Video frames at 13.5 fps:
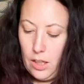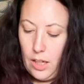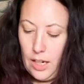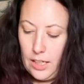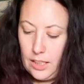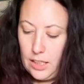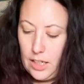
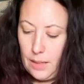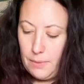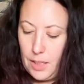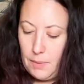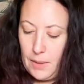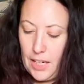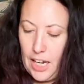I need to
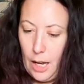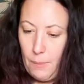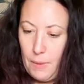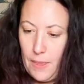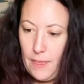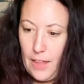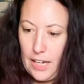update my app.
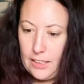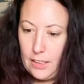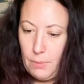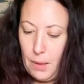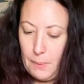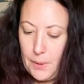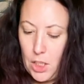That's a
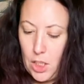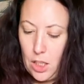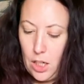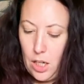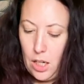bummer.